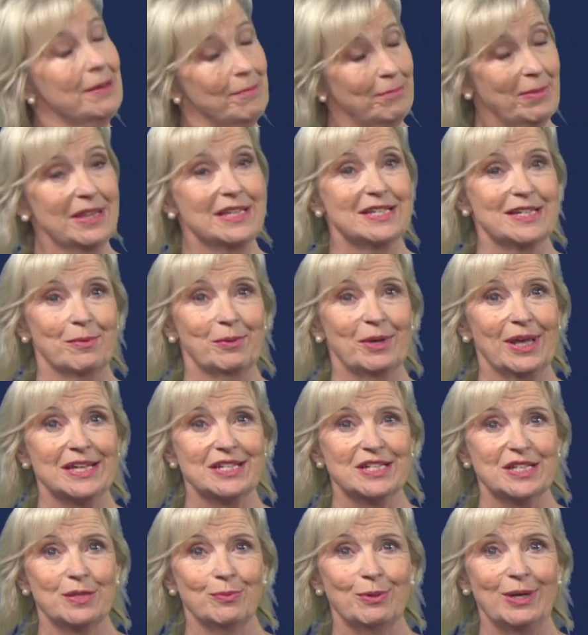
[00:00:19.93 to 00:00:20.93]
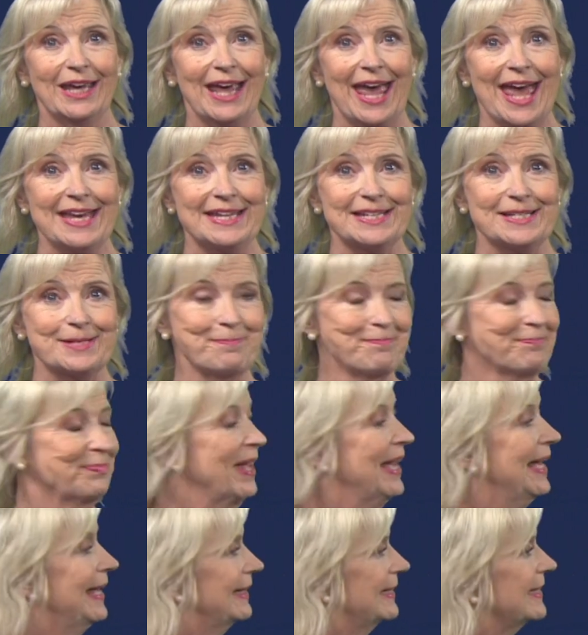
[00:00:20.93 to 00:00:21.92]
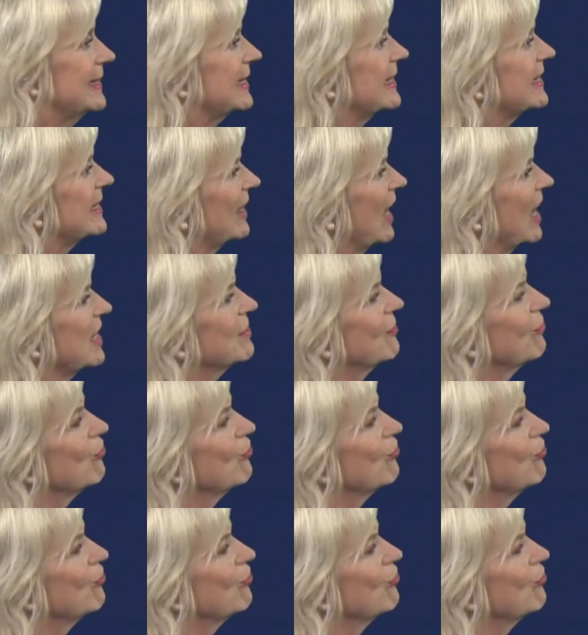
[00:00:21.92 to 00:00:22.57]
by the time we get to the weekend. This is the kind of